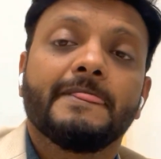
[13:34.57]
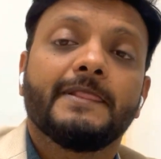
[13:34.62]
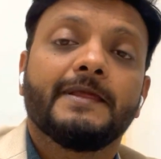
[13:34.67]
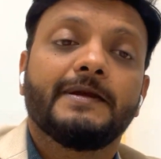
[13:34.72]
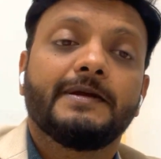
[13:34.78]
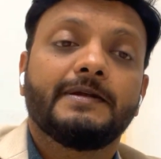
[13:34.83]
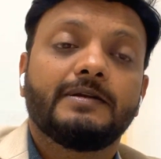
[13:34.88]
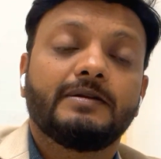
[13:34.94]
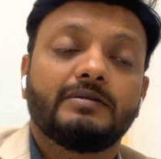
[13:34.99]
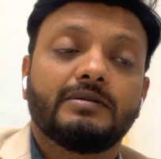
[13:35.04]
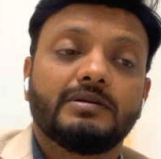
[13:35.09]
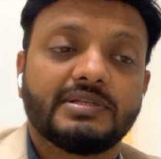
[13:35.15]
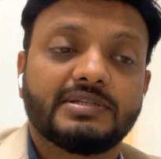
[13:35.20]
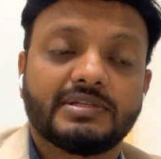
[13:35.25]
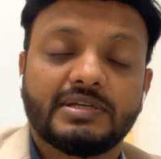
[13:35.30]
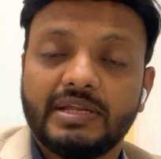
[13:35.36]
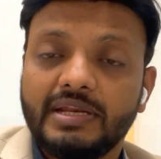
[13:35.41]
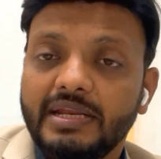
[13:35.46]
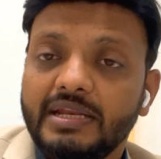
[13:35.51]
And the
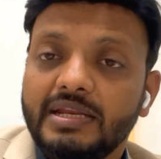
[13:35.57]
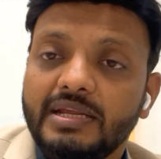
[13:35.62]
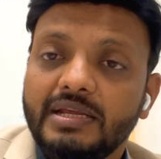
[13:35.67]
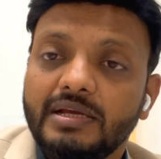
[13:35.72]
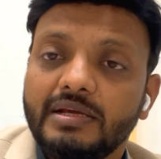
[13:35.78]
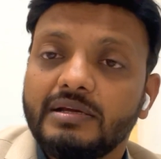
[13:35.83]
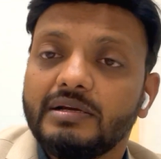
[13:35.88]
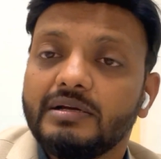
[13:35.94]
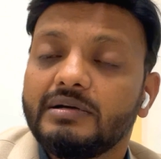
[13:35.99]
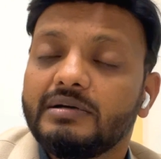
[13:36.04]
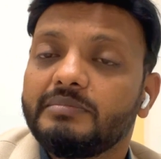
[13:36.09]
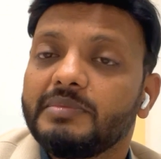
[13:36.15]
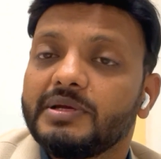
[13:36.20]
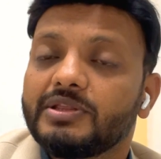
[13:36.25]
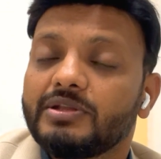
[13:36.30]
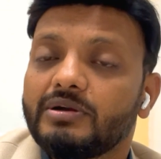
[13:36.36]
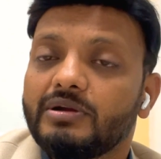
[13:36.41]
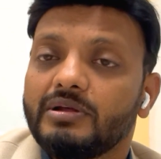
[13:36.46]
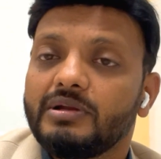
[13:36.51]
screening
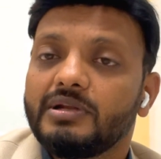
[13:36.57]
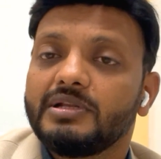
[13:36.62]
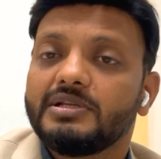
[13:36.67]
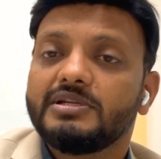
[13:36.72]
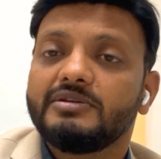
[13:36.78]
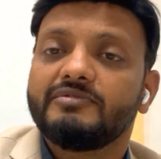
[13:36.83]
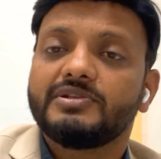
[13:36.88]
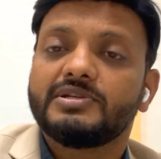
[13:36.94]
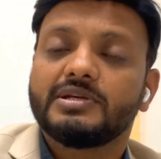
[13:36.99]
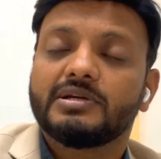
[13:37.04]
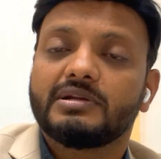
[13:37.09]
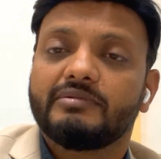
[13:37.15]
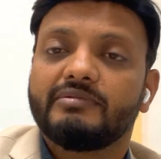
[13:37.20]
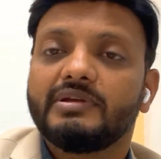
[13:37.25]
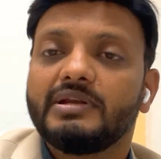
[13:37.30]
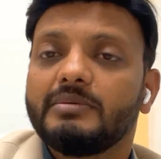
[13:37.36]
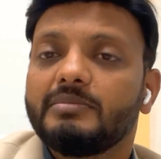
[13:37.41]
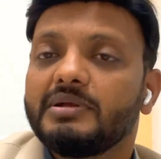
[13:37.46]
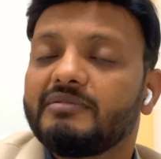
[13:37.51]
methodology which are
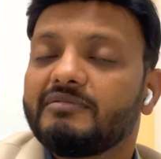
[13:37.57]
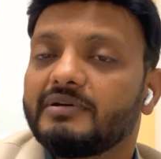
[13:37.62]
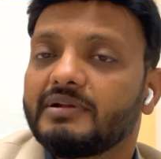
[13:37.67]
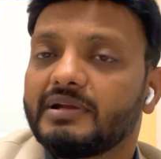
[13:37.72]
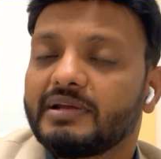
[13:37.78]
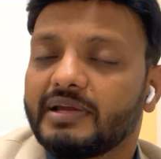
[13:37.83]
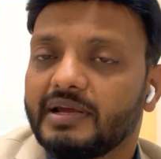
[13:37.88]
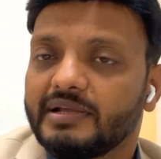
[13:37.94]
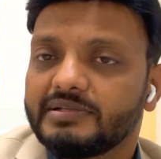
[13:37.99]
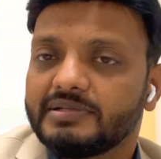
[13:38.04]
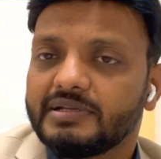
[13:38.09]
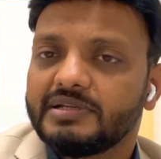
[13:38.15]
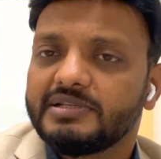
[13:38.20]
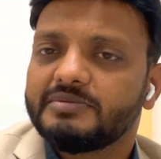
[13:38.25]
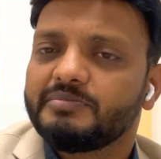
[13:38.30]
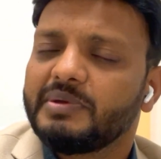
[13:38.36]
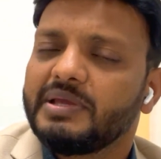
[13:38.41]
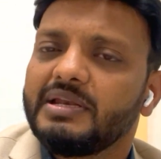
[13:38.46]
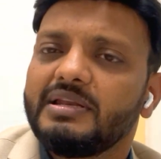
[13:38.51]
available for a cancer
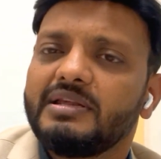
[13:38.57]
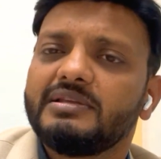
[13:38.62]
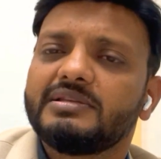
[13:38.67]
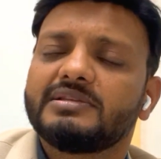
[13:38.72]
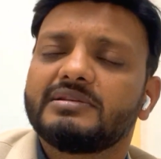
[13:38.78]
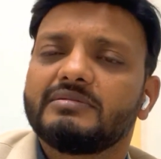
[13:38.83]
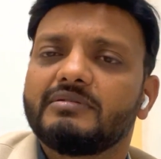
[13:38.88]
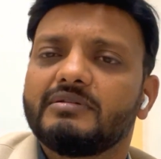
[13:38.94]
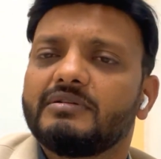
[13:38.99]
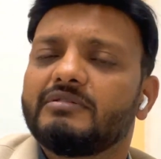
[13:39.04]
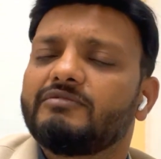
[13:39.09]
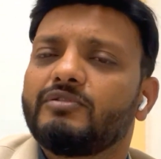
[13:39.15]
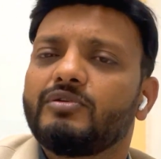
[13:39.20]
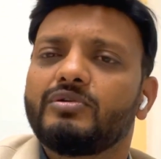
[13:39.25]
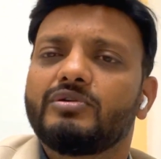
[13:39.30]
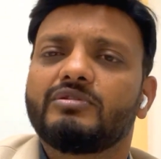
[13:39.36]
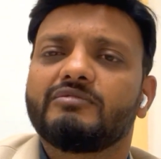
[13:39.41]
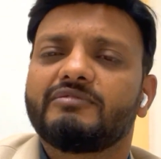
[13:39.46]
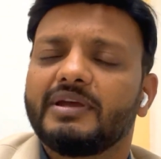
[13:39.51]
is mainly 4
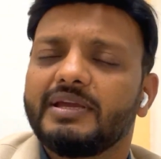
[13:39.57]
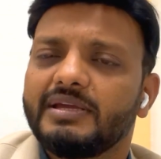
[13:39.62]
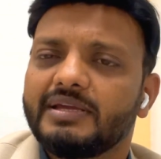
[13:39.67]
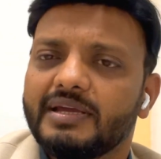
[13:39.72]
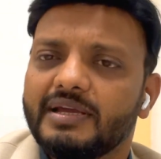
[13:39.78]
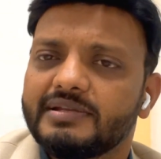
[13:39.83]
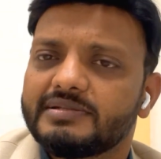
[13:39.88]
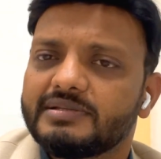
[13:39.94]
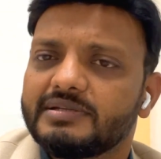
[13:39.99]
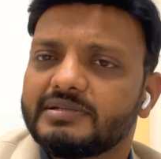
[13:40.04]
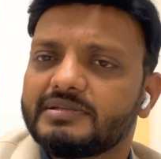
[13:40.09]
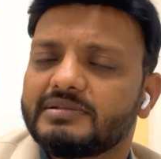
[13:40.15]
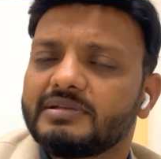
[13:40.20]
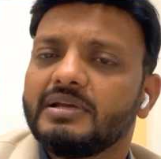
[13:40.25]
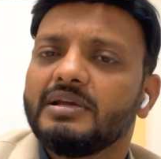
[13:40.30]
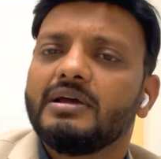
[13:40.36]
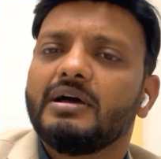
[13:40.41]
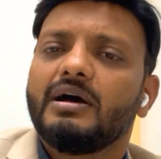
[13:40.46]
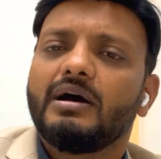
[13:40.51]
to 5 cancers
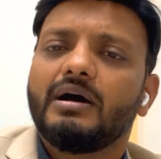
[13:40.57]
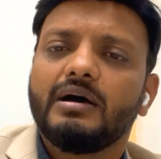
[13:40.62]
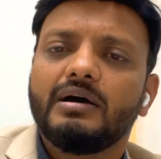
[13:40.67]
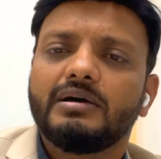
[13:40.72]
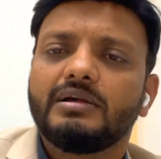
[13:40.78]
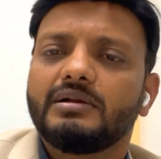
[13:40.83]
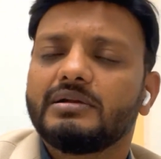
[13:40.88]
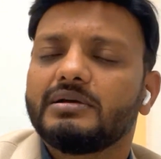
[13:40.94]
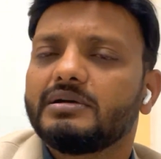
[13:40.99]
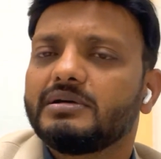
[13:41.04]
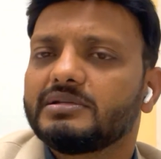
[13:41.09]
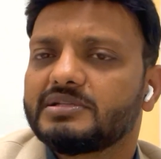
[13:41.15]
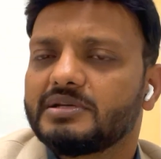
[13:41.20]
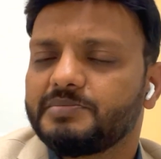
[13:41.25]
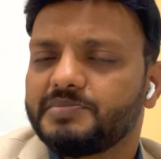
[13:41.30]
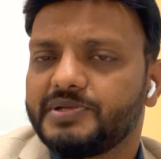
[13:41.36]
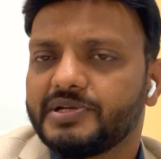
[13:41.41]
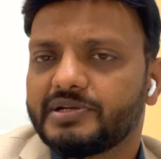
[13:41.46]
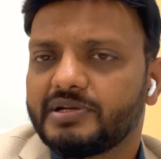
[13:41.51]
are
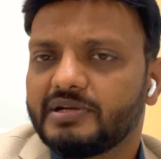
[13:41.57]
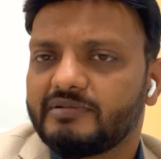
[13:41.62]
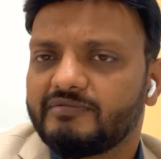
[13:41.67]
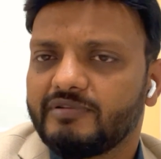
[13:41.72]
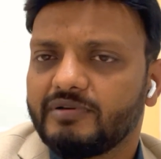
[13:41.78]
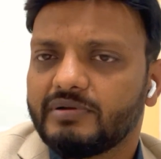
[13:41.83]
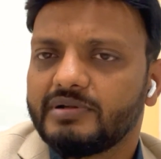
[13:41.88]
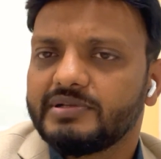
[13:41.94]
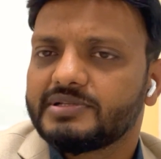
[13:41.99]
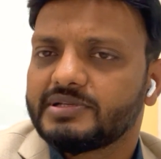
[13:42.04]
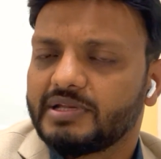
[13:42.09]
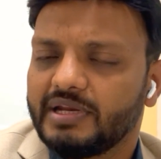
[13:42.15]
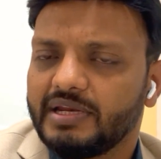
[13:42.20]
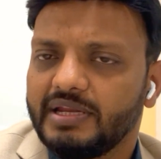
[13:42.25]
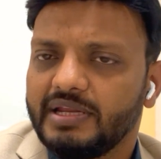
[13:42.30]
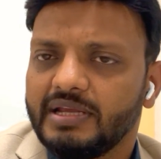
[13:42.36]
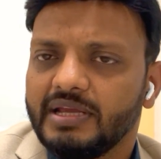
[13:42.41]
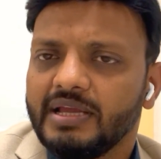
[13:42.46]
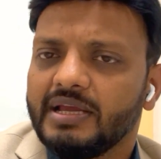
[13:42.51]
subjected for a
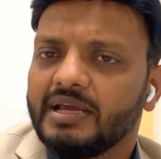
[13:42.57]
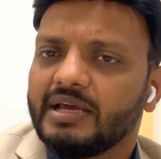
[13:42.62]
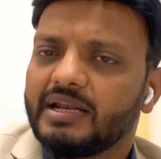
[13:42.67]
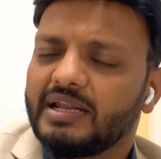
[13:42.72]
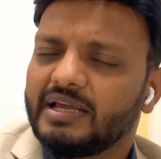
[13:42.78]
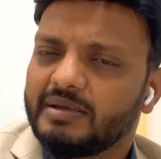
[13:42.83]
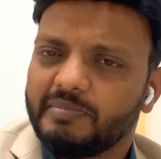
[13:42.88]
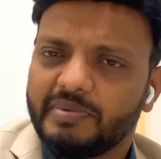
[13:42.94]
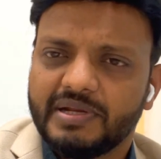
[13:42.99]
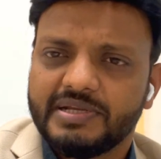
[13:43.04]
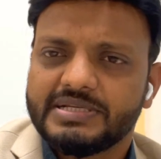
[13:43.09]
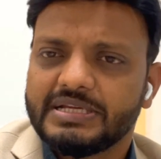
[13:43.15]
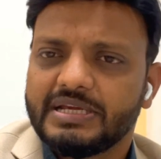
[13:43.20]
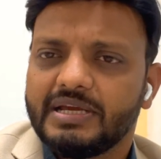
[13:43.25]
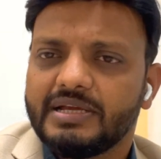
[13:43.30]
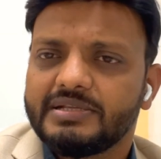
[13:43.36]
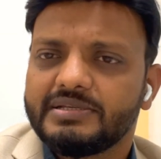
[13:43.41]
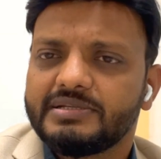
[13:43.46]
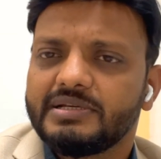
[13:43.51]
screening, like breast
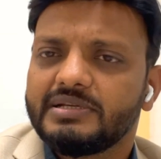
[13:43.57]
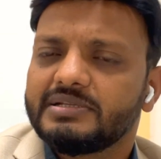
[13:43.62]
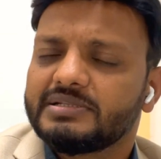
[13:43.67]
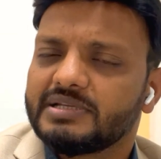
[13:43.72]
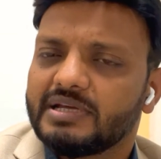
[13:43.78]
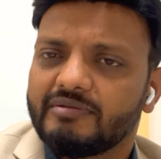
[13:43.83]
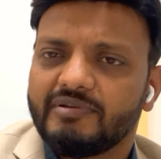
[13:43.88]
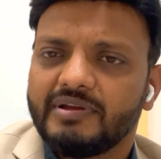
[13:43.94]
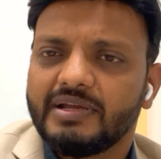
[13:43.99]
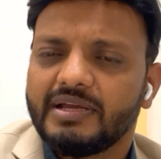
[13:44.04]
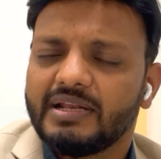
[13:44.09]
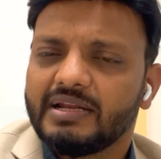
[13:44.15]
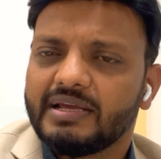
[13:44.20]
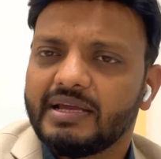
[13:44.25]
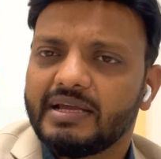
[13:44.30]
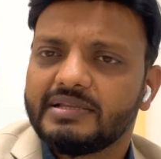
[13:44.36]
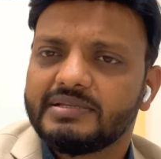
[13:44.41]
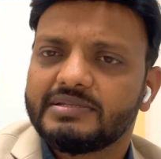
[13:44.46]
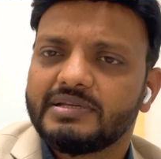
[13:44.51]
cancer, cervical
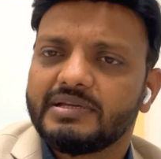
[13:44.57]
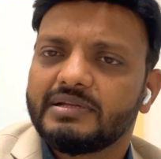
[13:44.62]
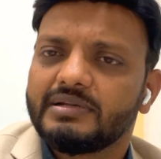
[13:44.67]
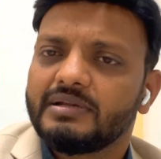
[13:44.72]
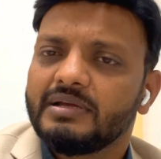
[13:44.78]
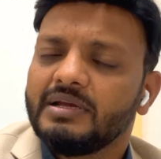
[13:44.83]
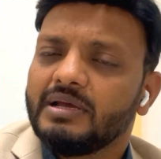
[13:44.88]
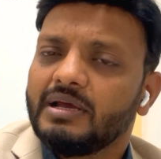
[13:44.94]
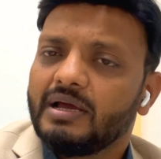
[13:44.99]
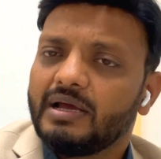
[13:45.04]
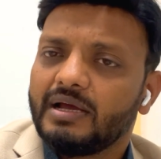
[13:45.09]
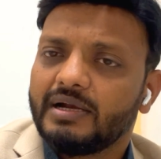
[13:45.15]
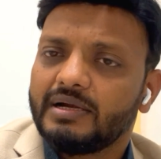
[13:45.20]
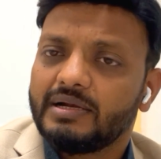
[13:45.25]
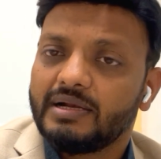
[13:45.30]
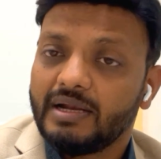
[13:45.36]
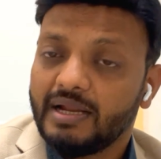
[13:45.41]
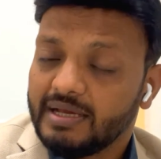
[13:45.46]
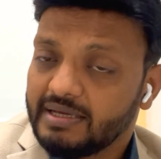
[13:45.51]
cancer,
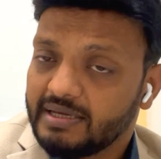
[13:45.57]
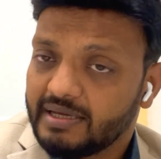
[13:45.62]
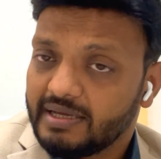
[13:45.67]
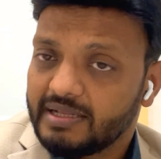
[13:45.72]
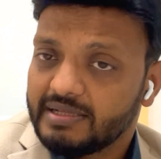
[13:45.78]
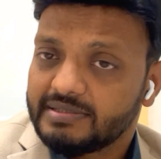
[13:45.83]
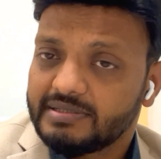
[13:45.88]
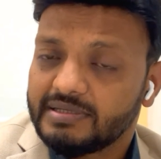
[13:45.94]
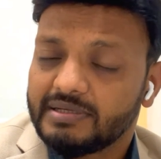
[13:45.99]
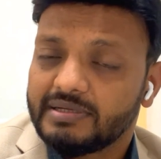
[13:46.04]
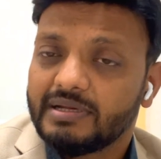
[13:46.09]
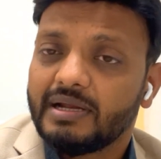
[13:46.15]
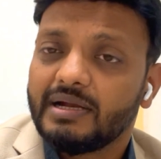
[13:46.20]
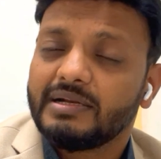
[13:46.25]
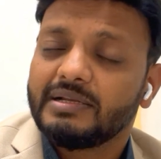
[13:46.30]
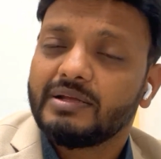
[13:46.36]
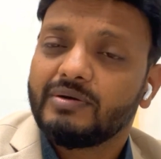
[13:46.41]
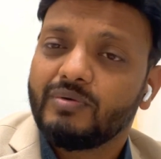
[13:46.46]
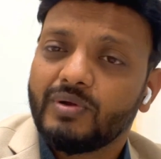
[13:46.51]
and lung cancer,
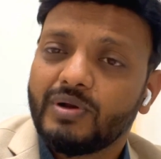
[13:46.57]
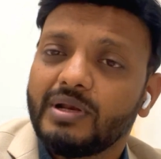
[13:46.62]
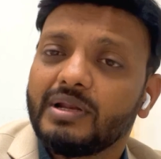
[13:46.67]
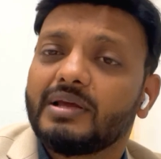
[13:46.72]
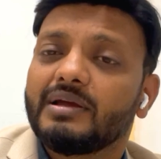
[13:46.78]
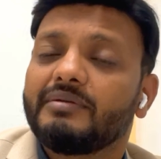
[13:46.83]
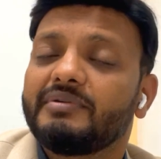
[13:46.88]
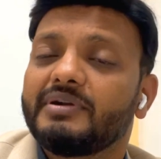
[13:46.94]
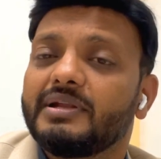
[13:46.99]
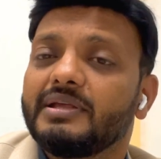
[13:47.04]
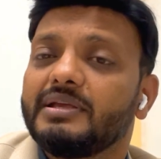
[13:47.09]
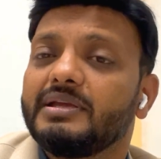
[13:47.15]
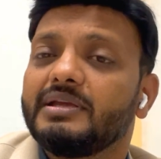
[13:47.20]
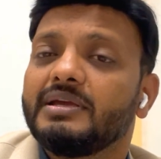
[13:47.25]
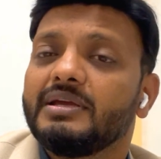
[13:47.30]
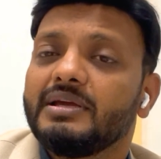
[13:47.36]
and the oral cavity